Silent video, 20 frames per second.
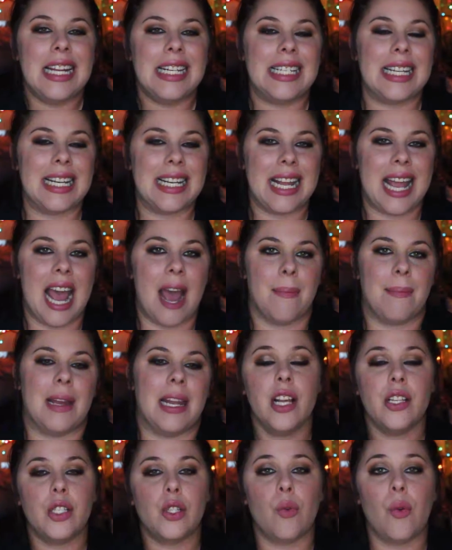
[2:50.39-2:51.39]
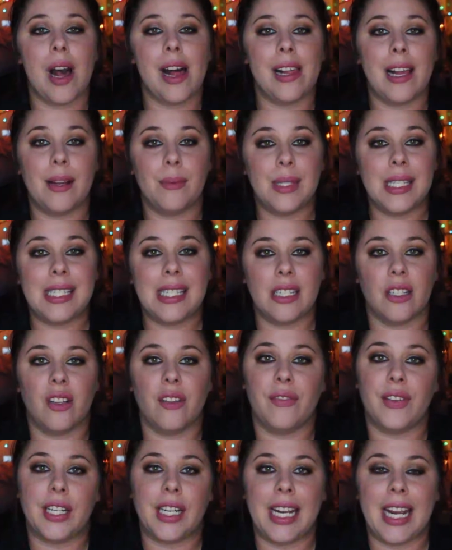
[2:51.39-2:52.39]
Didn't happen. So while I was
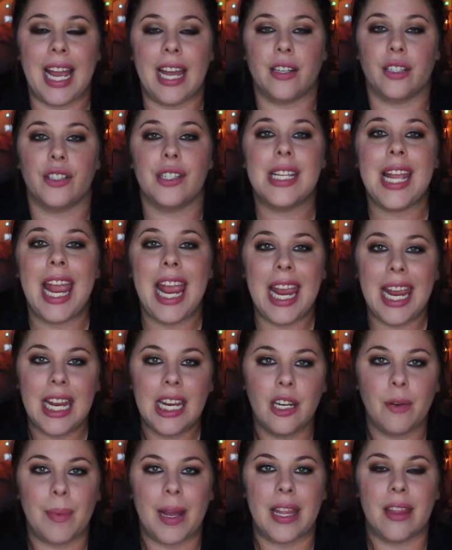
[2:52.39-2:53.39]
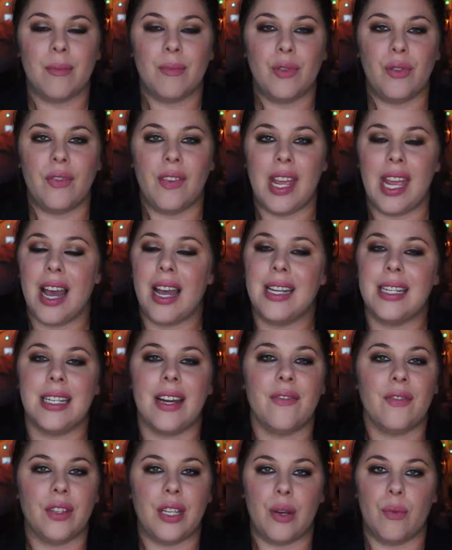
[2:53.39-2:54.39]
still very entertained by the movie, I
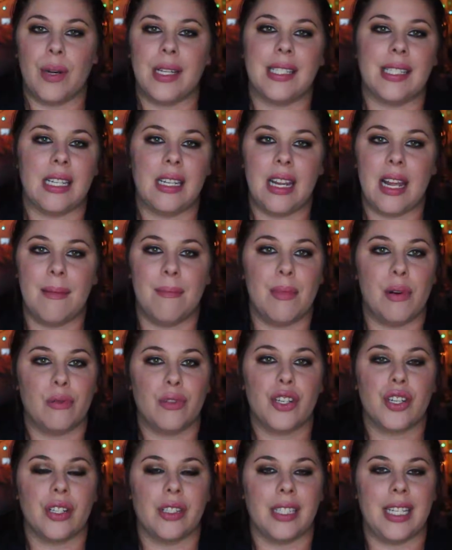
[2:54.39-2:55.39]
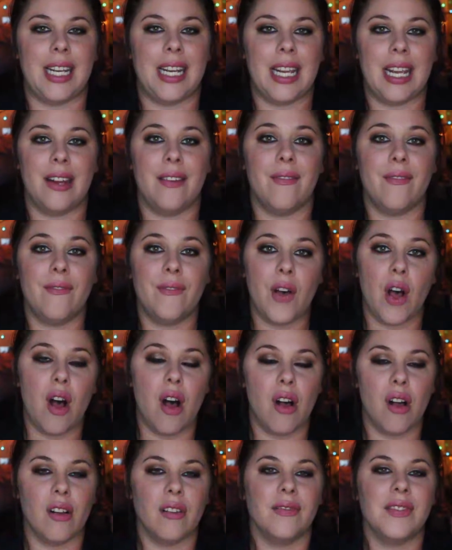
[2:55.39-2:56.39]
definitely wasn't emotionally
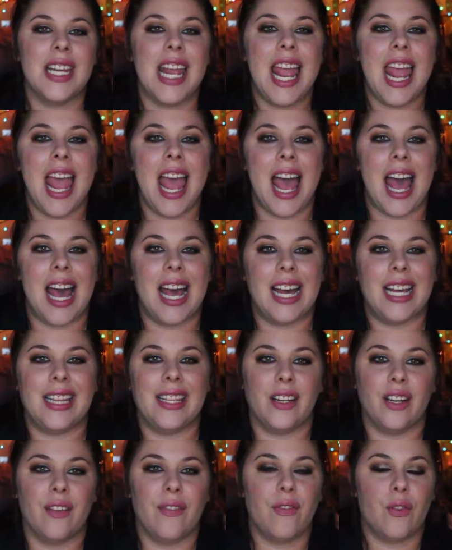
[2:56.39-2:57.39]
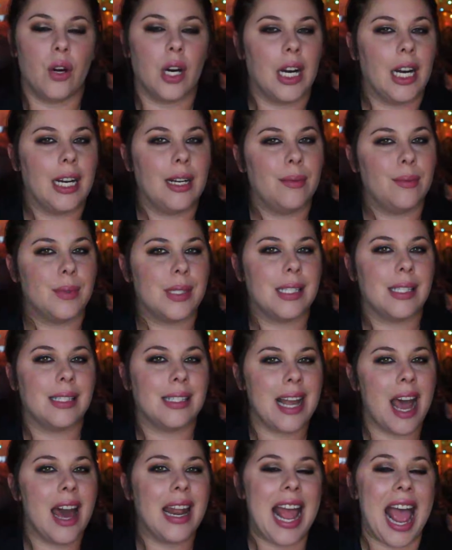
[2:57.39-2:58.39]
involved, and therefore it was
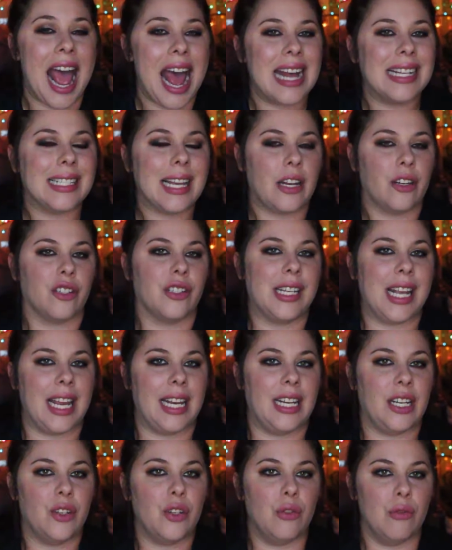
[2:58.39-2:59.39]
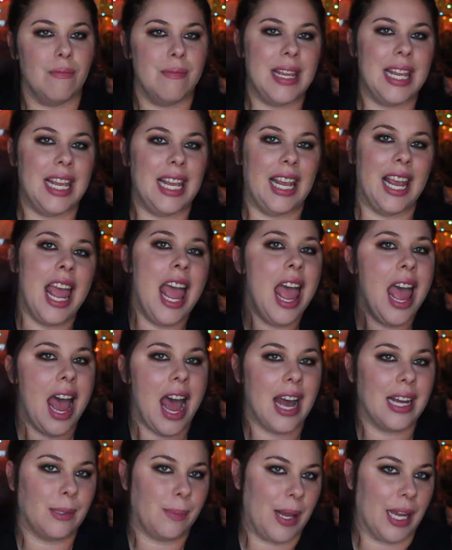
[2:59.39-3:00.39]
not as entertaining to me
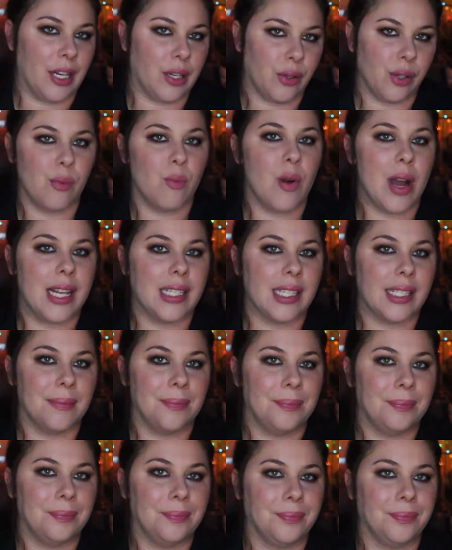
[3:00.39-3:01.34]
as Panic Room was.